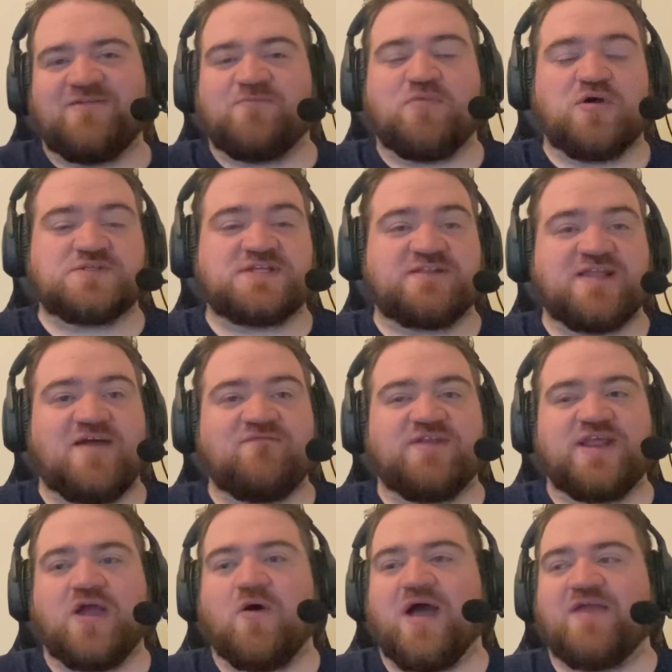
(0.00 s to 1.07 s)
posting that
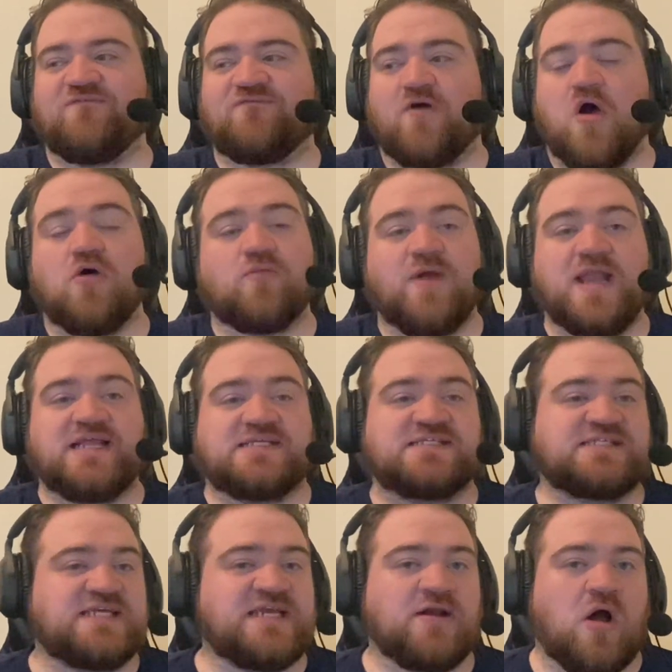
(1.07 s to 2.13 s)
video, I've already
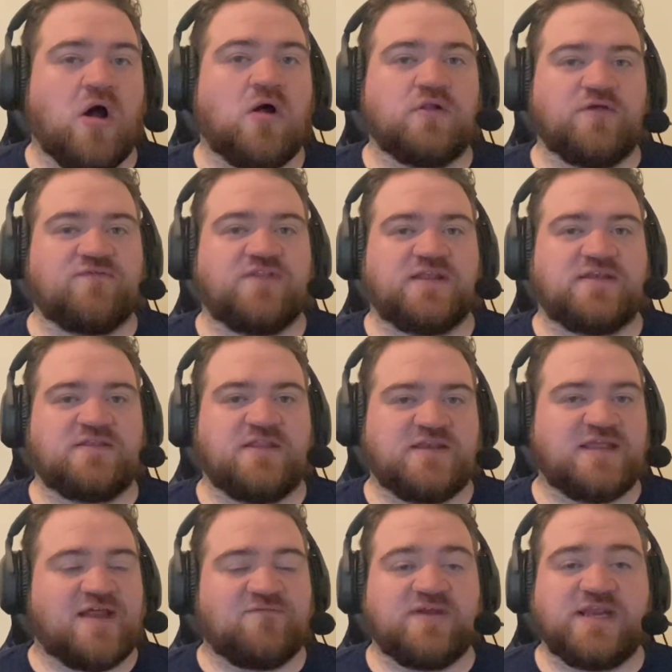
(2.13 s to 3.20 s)
seen all of the
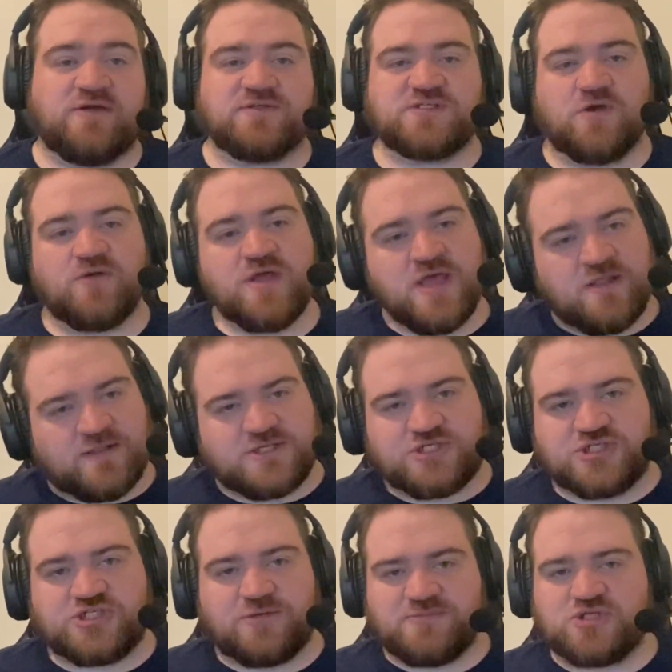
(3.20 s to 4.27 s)
10 videos. So let's
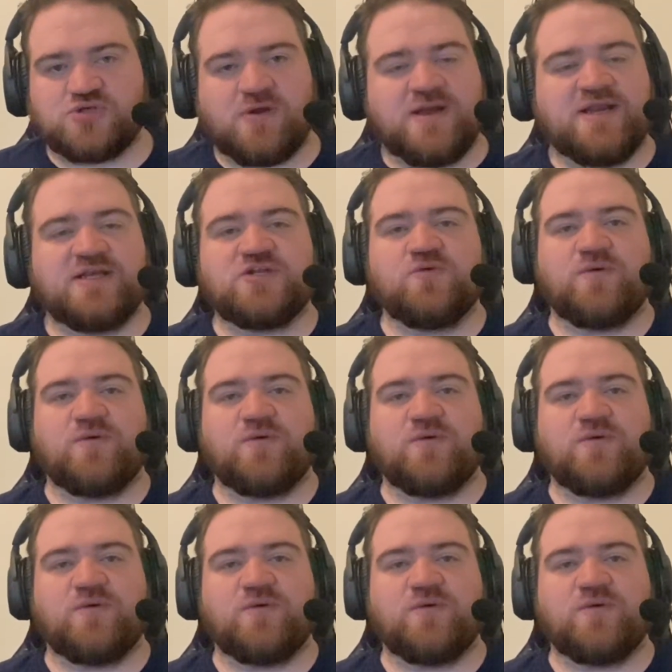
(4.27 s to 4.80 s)
just jump straight into